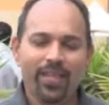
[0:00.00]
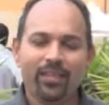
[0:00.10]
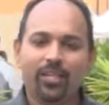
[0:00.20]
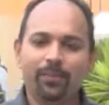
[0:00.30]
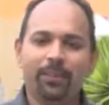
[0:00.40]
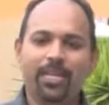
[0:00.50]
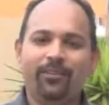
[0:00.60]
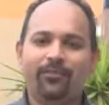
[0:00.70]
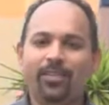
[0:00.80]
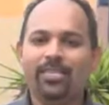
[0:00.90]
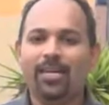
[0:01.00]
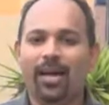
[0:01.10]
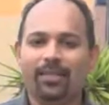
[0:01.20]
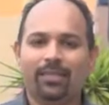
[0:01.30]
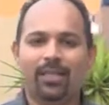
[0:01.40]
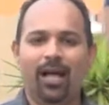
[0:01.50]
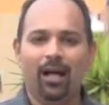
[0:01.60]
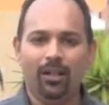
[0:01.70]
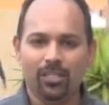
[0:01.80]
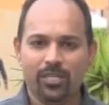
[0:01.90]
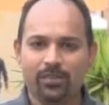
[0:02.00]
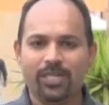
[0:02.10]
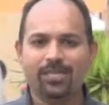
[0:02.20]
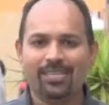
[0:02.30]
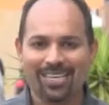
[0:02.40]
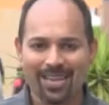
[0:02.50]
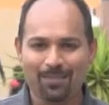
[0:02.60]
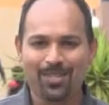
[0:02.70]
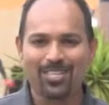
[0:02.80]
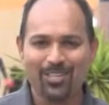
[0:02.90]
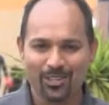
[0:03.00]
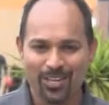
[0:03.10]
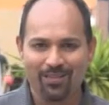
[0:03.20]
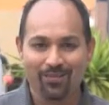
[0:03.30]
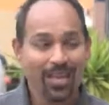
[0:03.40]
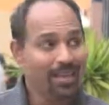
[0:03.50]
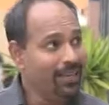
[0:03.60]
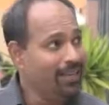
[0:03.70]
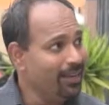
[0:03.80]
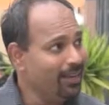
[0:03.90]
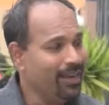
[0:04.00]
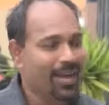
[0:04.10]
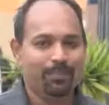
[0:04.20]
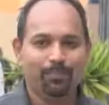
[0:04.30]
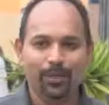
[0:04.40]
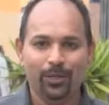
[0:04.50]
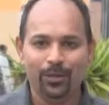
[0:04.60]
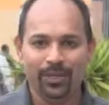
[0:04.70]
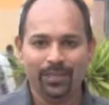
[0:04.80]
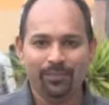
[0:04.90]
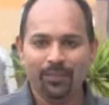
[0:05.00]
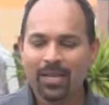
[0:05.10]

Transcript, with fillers: they'll compete for the title Ultimate Celebrity Chef here at Beluga.